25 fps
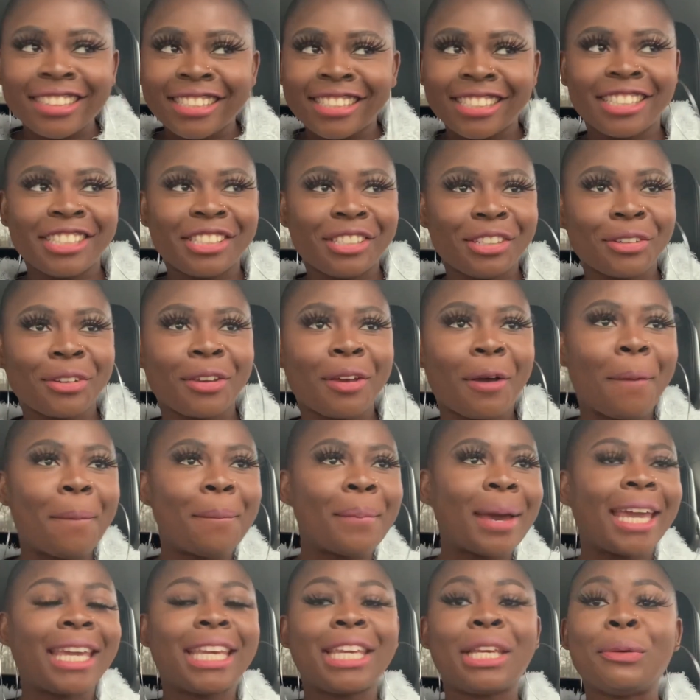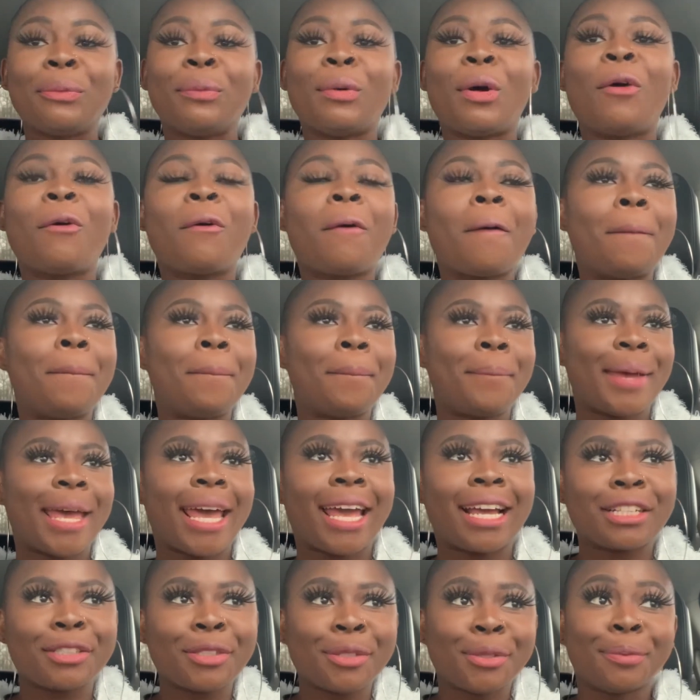This is your girl Mikey, welcome
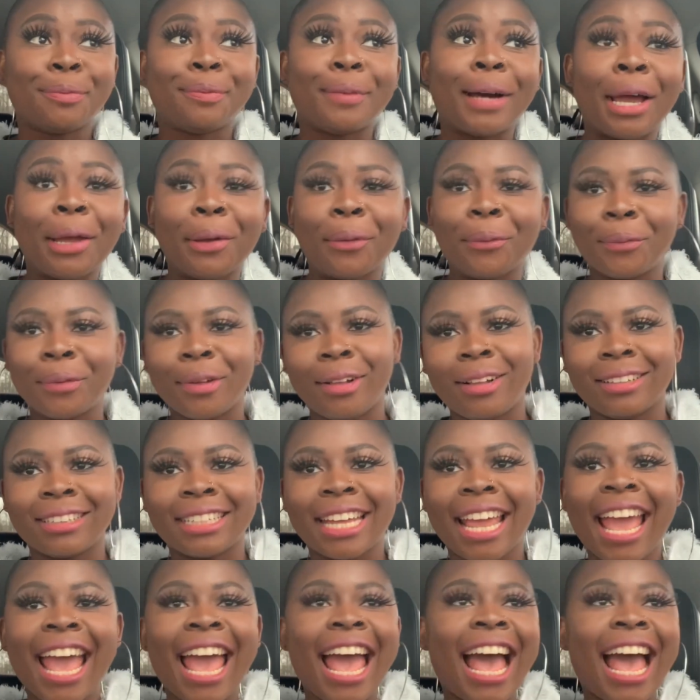back to my world.